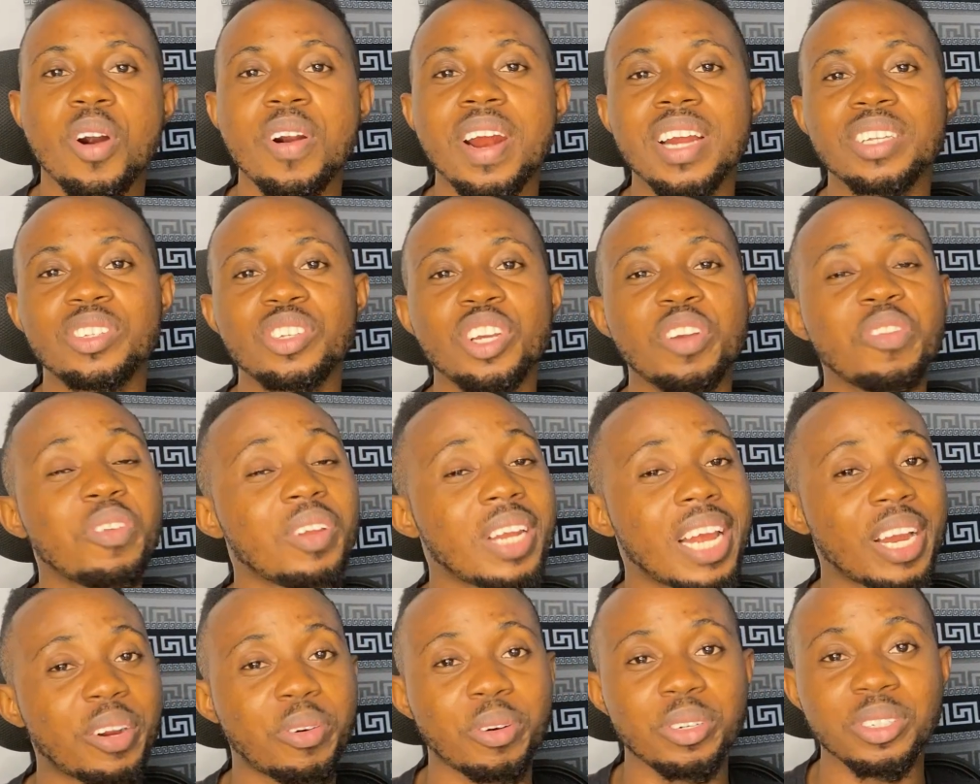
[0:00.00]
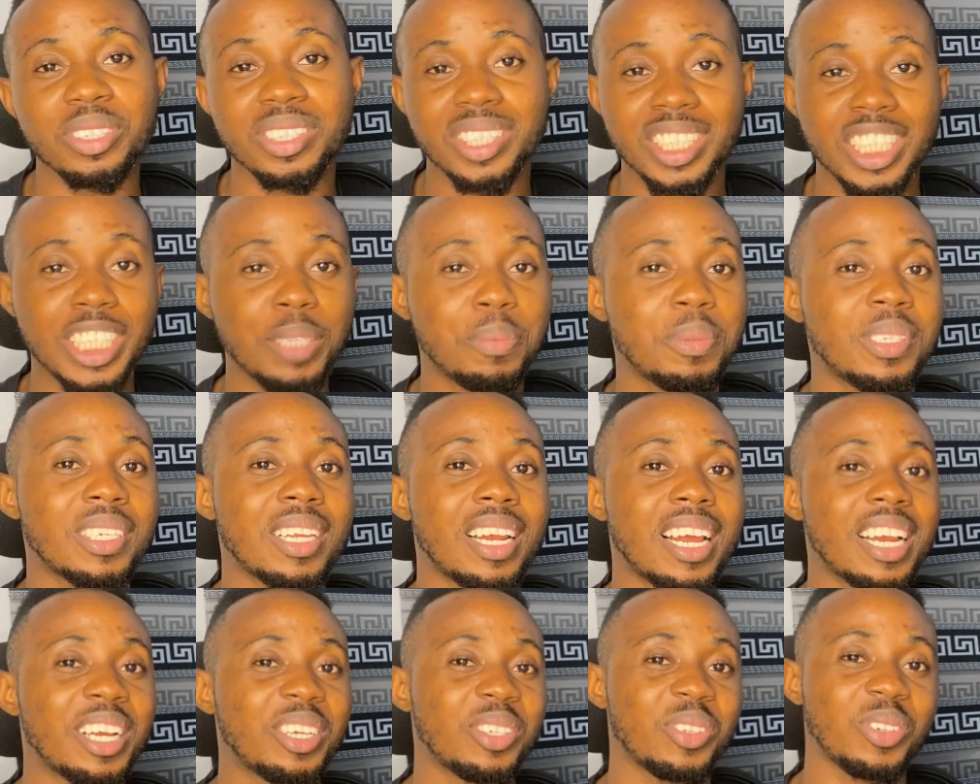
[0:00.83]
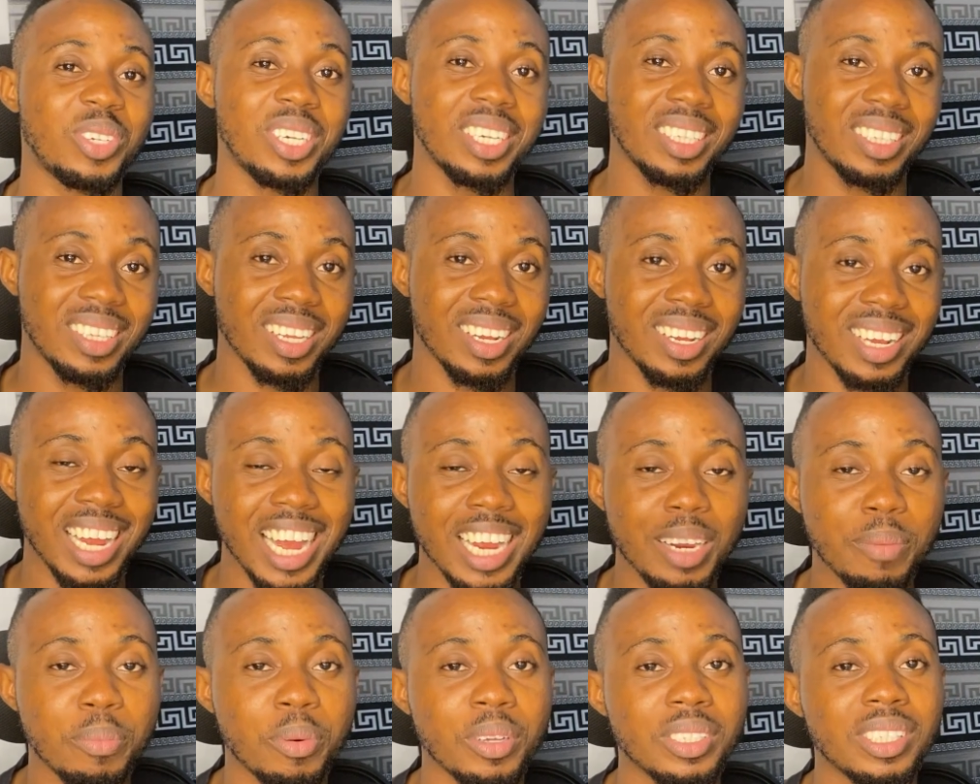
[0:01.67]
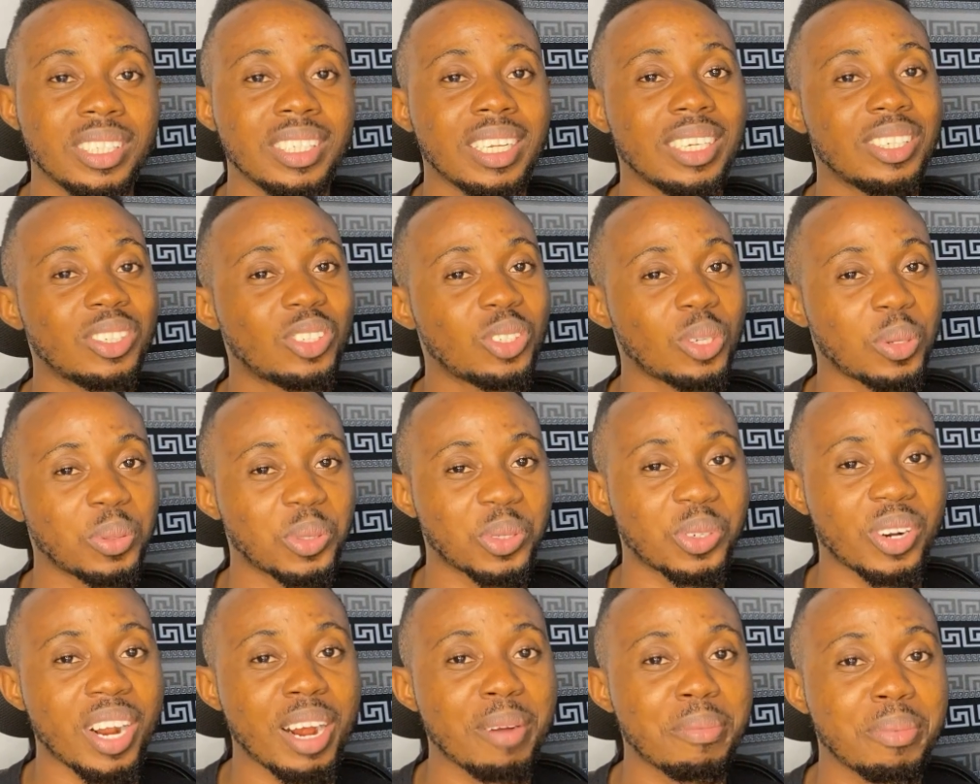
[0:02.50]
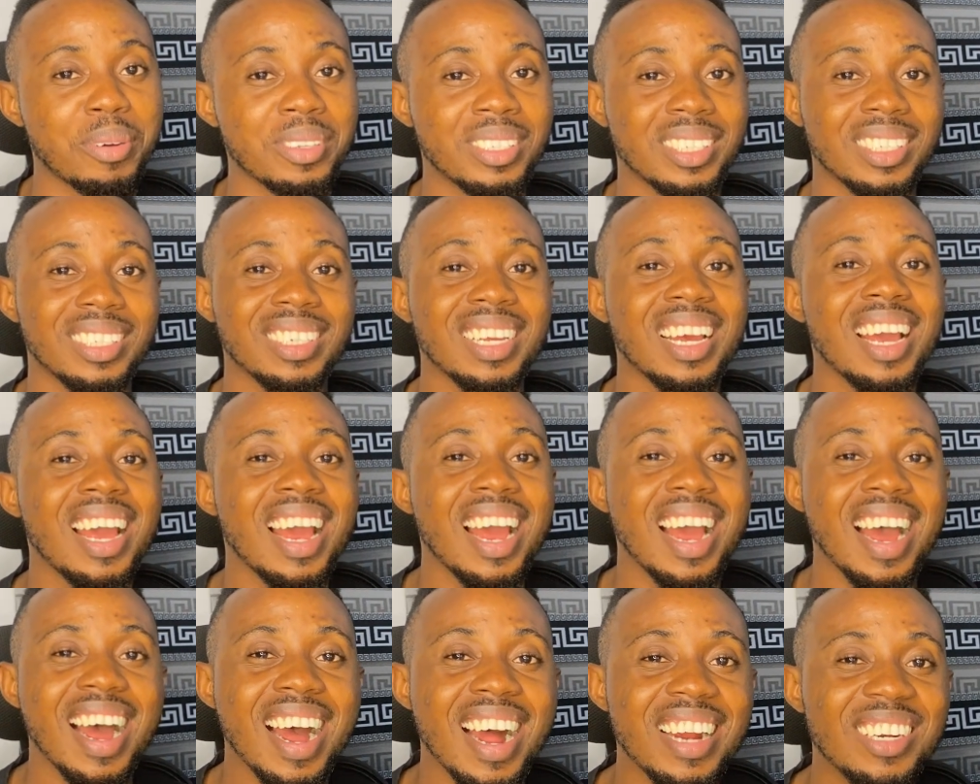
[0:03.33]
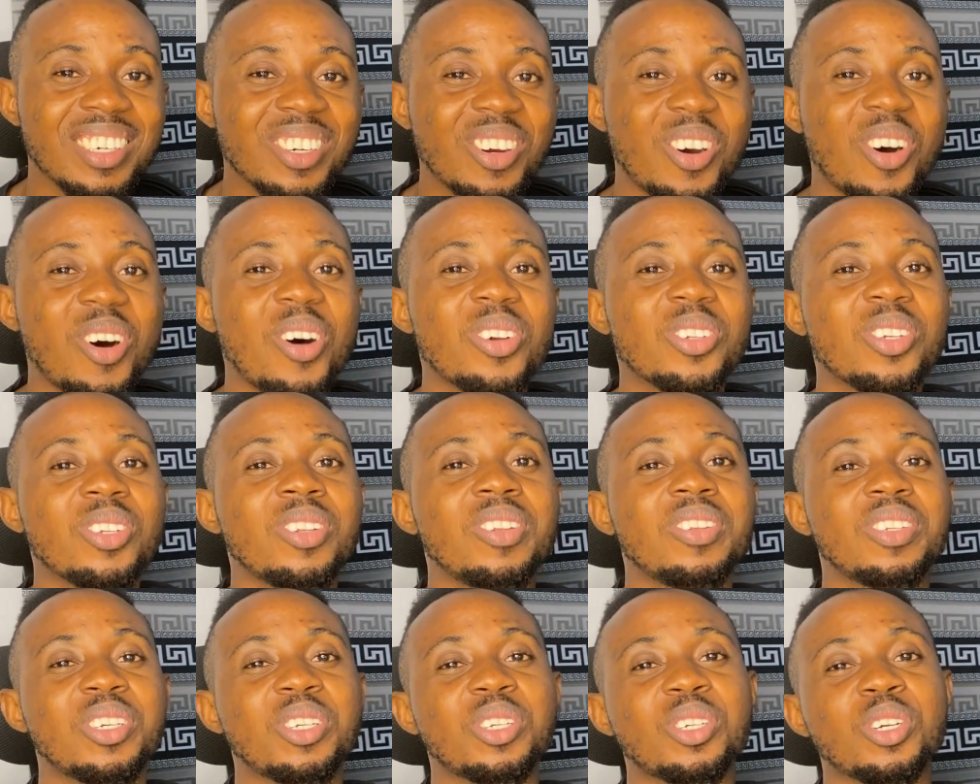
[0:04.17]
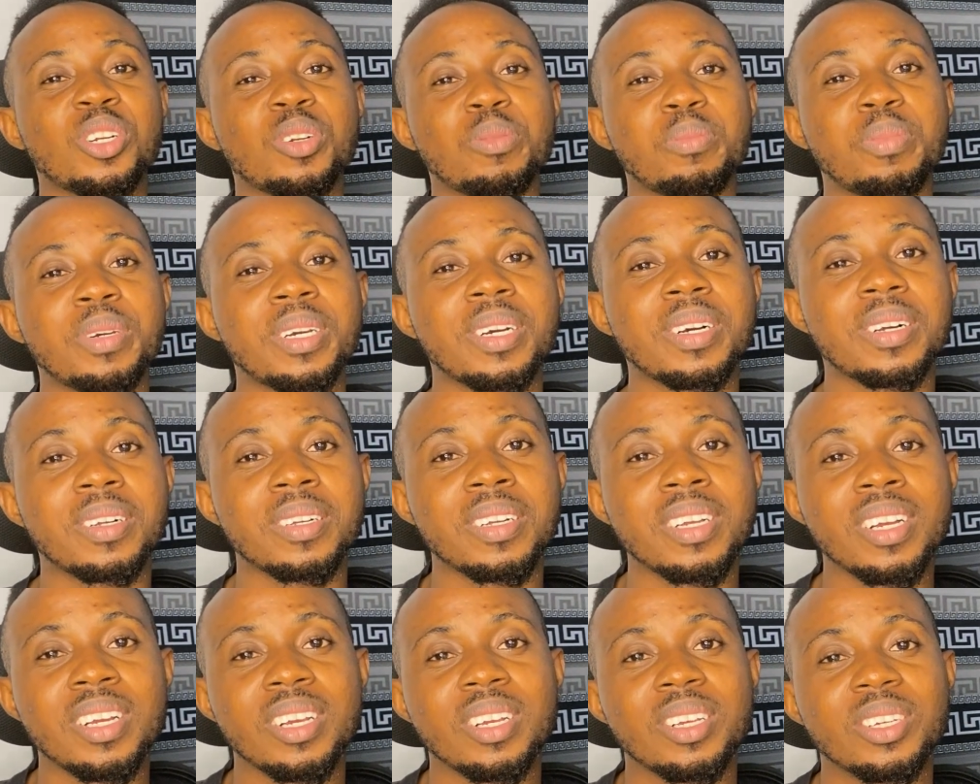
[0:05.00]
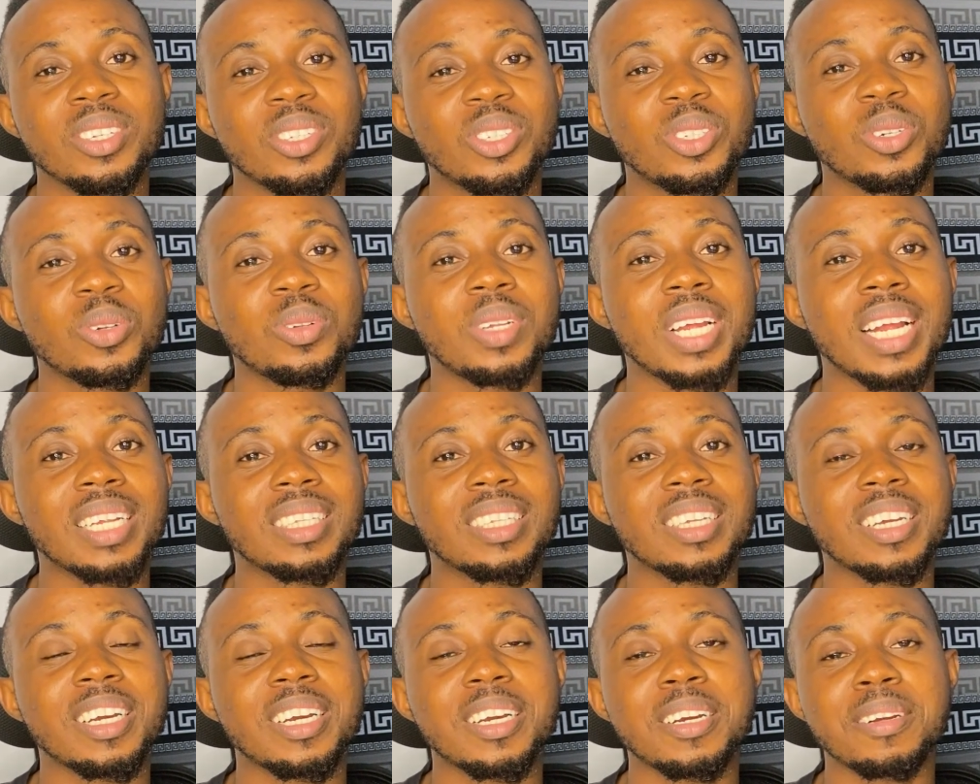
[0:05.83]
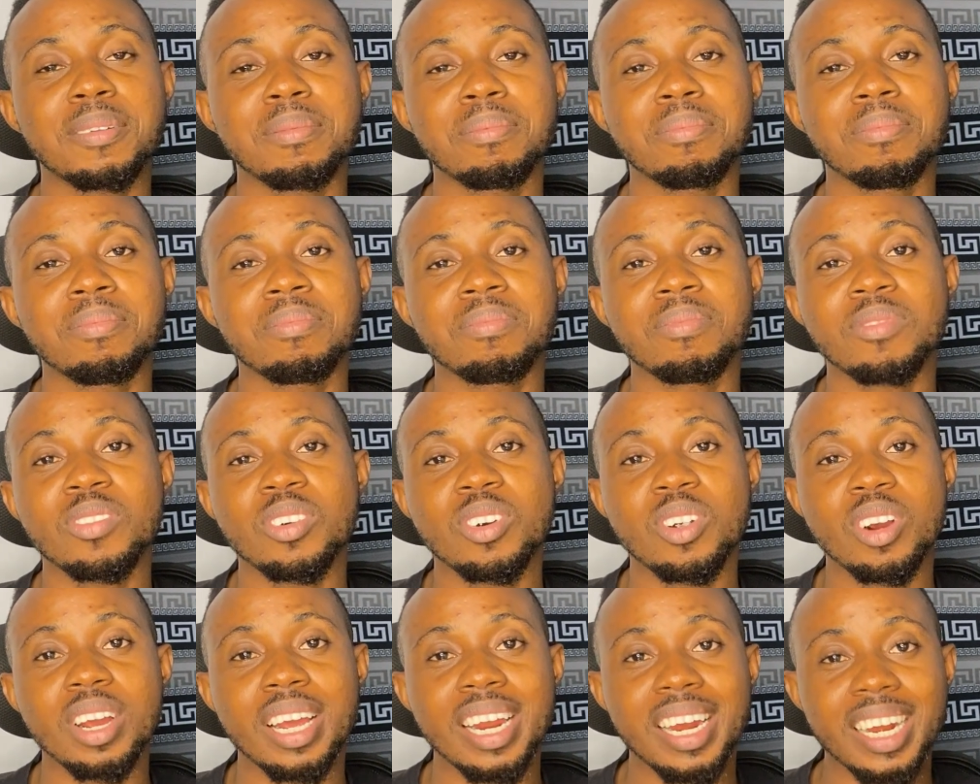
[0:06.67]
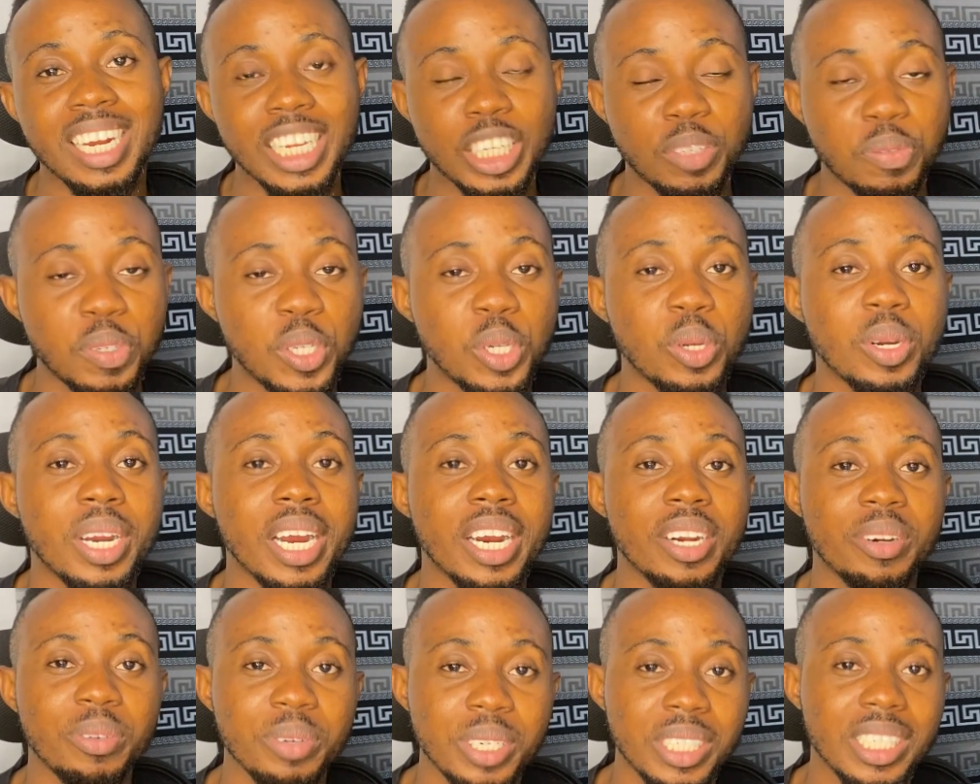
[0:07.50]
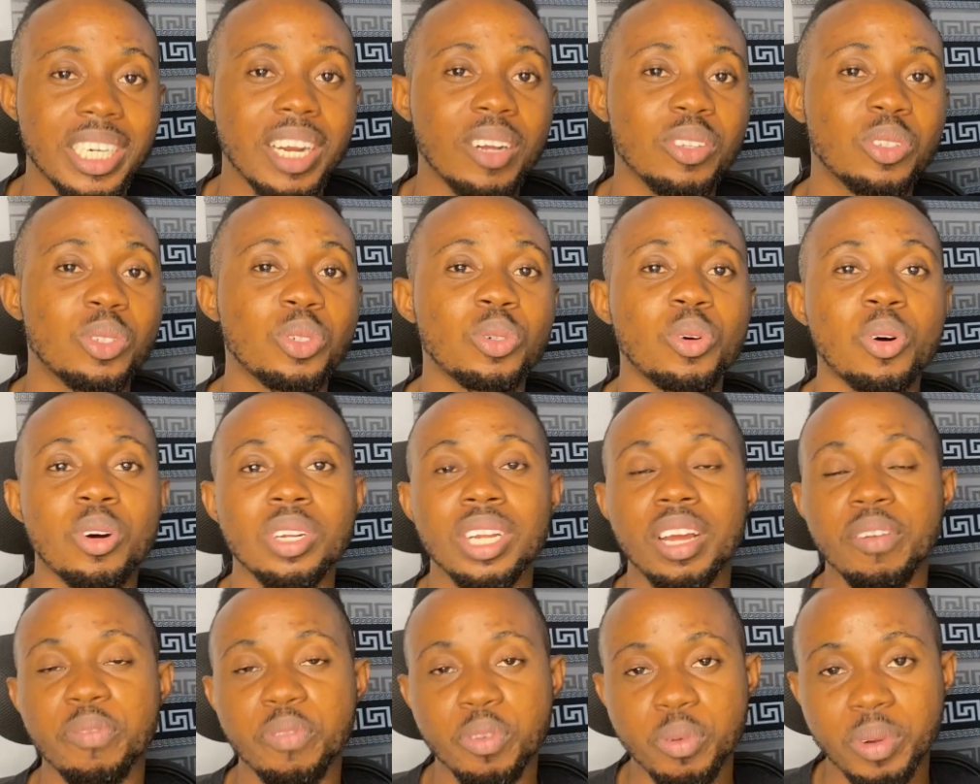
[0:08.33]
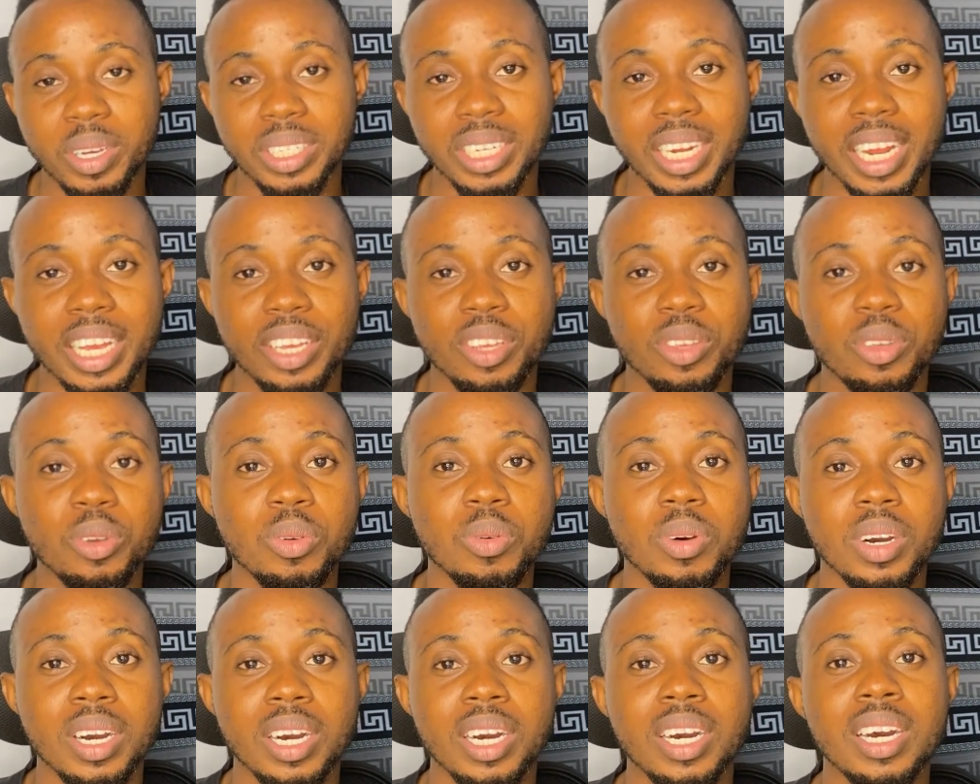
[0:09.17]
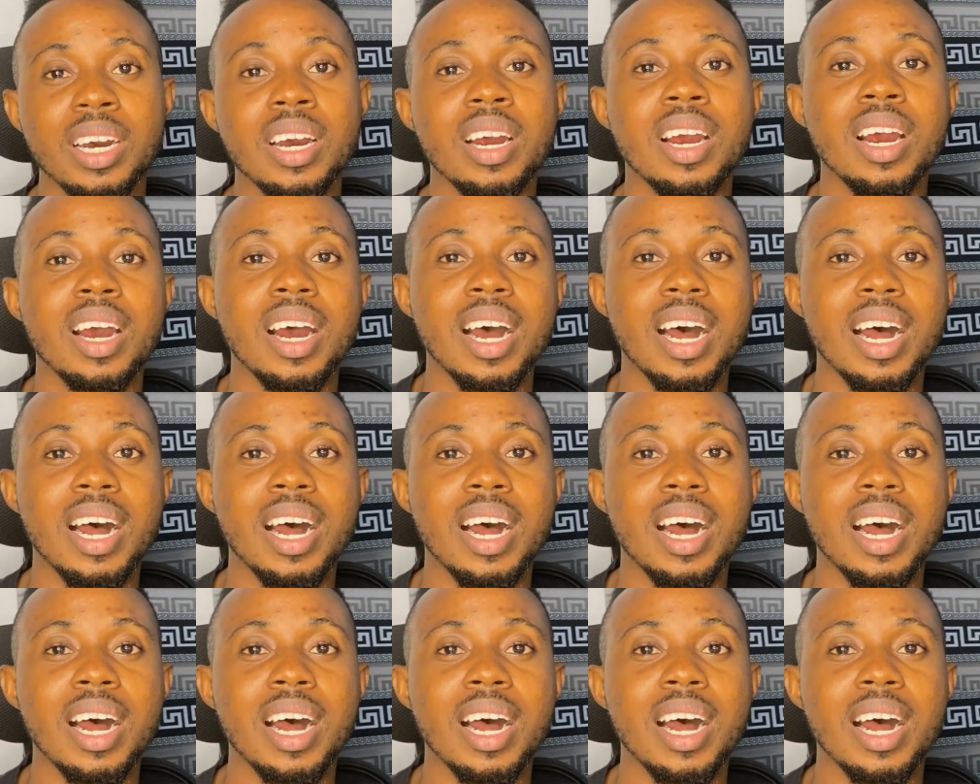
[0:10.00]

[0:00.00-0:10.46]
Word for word: Alright, so if you like what you see, please like you to hit the like button and subscribe button and also the notification bell so that um, this video can reach out to other viewers like you are